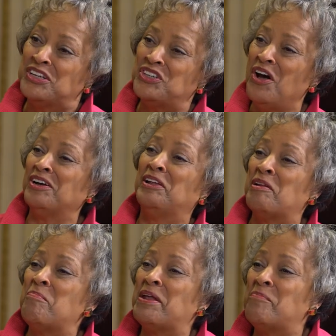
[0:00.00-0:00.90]
Talk a
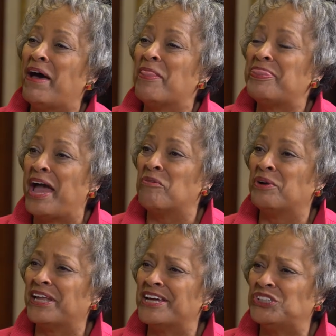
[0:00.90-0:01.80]
little bit about that
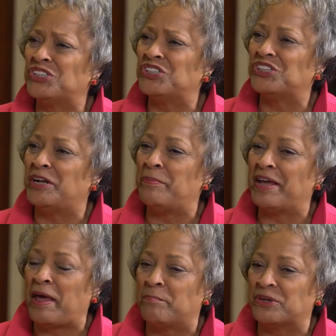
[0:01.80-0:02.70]
relationship,
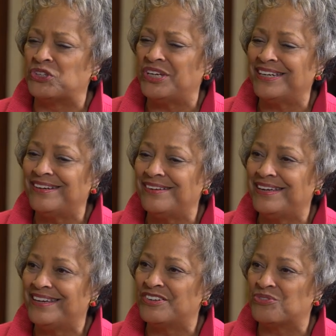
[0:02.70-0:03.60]
and I'm particularly
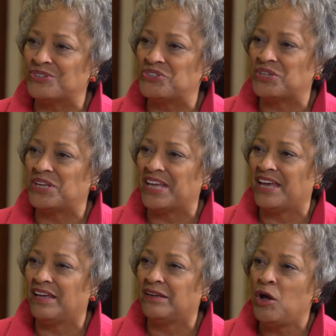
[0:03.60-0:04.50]
interested
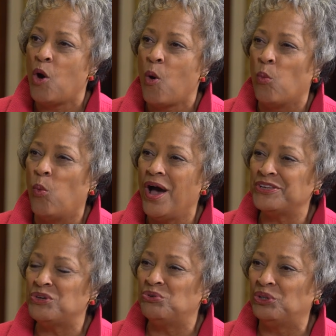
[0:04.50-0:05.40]
in what
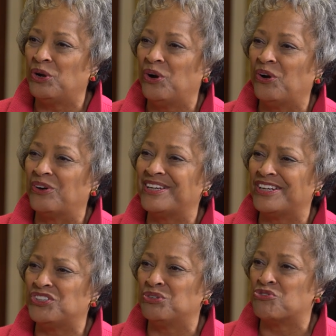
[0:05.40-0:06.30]
you learned
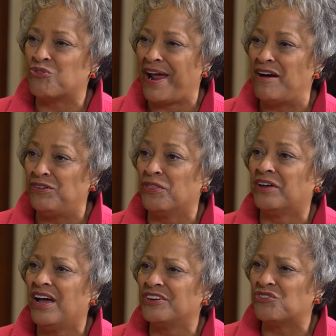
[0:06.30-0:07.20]
as you travel the
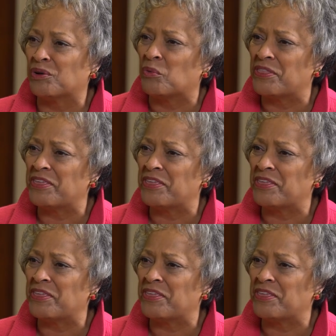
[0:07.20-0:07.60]
country with